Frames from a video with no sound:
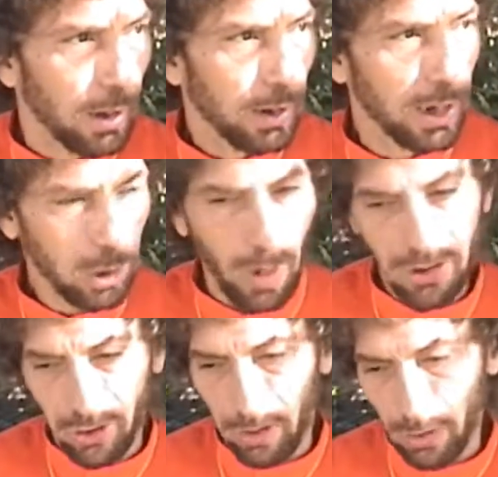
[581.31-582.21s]
this
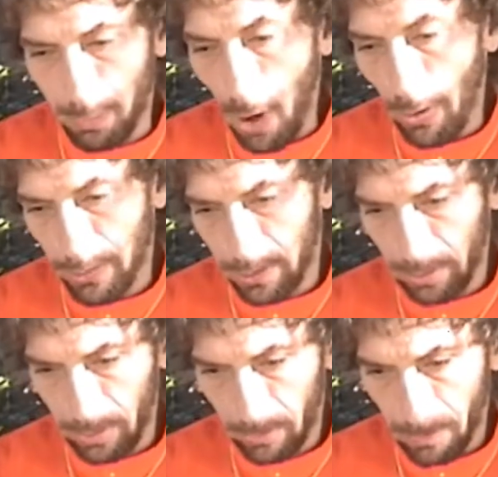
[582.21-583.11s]
question was posed.
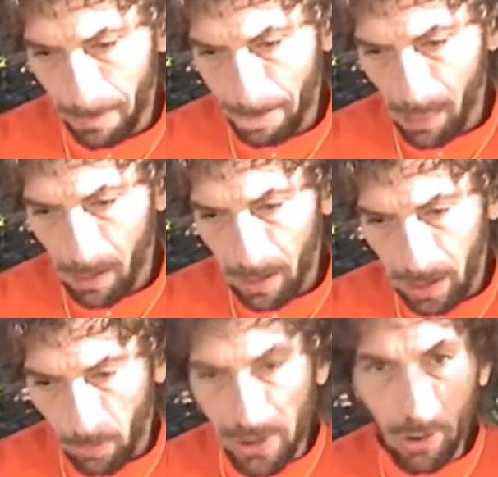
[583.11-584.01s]

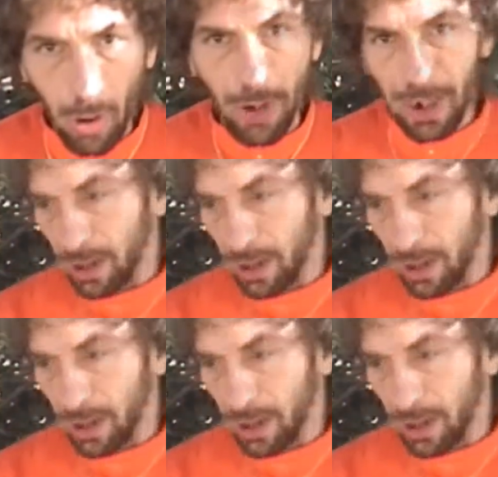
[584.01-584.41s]
When you go in a